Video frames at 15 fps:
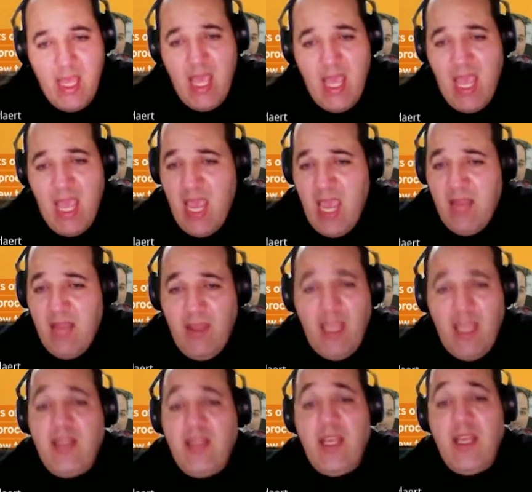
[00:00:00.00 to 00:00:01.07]
And
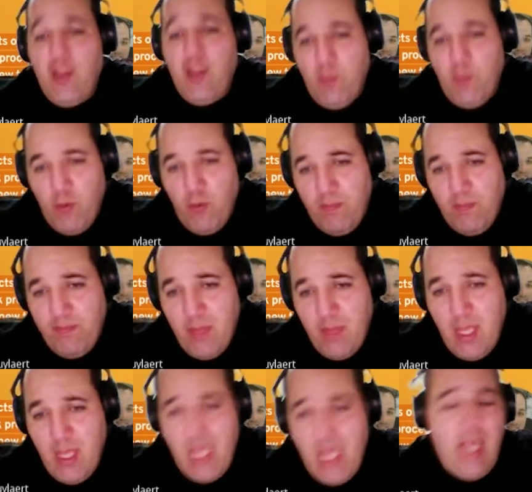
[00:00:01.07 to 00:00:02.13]
intangible
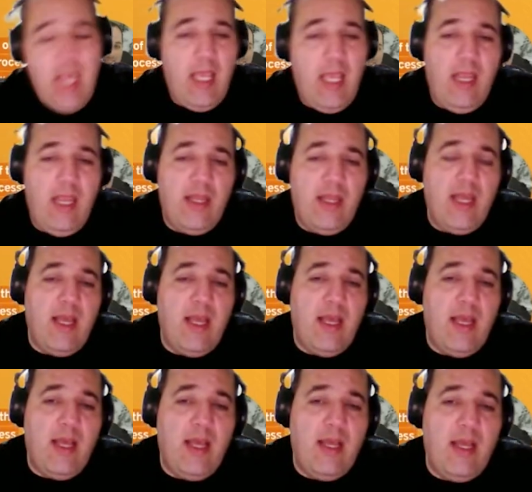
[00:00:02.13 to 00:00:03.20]
is
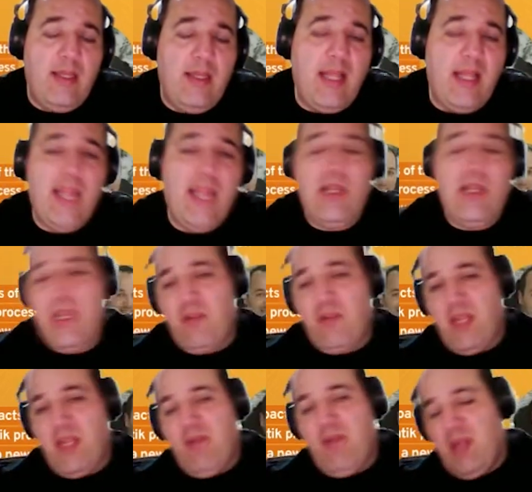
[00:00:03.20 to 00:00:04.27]
the last class of
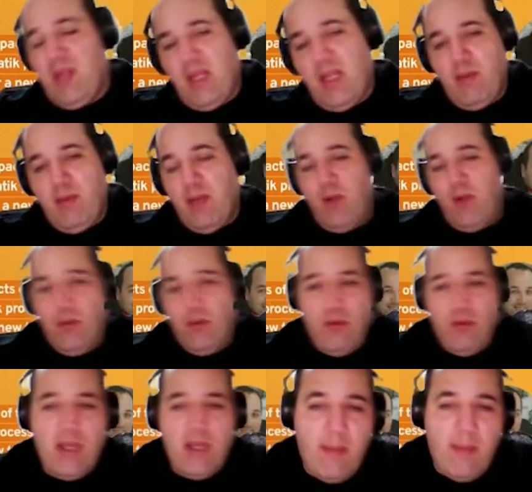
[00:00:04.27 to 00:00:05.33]
service that we're going to
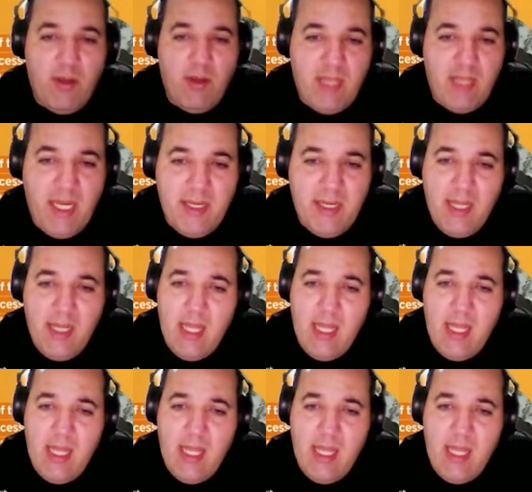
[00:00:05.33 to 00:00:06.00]
talk about here.